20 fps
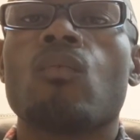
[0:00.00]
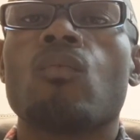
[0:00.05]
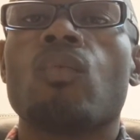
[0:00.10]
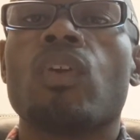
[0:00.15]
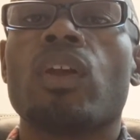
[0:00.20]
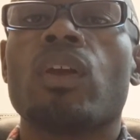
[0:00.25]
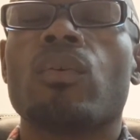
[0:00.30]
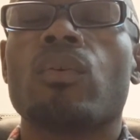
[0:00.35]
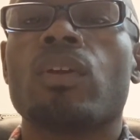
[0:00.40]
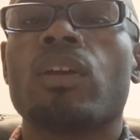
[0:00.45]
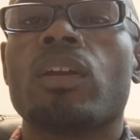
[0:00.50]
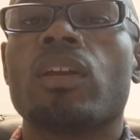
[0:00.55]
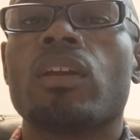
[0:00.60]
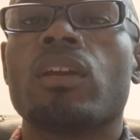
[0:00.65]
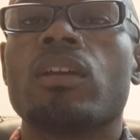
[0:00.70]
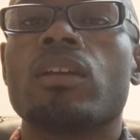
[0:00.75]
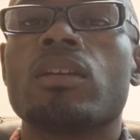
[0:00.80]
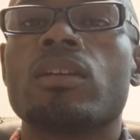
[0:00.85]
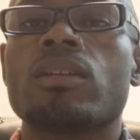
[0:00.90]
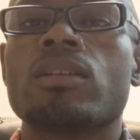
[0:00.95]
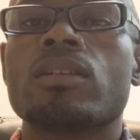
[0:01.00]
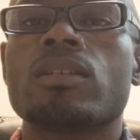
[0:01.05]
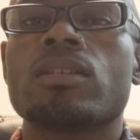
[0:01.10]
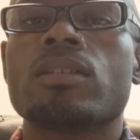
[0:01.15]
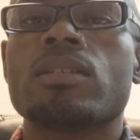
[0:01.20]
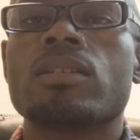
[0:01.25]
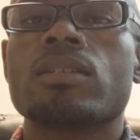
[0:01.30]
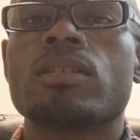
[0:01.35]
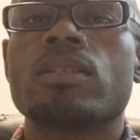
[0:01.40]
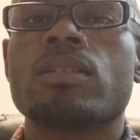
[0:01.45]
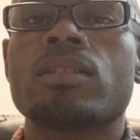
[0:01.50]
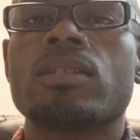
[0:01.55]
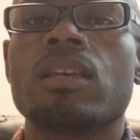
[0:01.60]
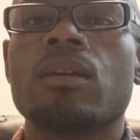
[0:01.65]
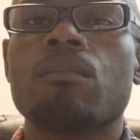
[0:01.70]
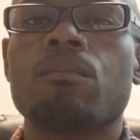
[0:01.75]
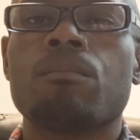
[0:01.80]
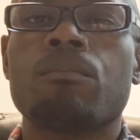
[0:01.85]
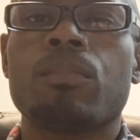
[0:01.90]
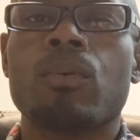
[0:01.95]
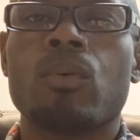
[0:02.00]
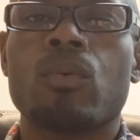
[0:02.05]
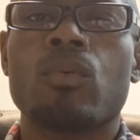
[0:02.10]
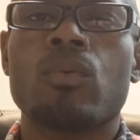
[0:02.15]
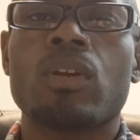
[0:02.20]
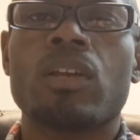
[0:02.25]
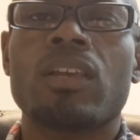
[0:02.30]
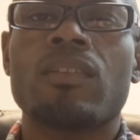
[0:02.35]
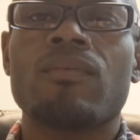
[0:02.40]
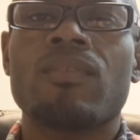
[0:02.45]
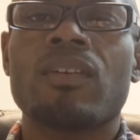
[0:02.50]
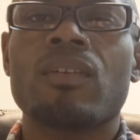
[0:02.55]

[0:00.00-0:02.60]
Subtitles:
very simple and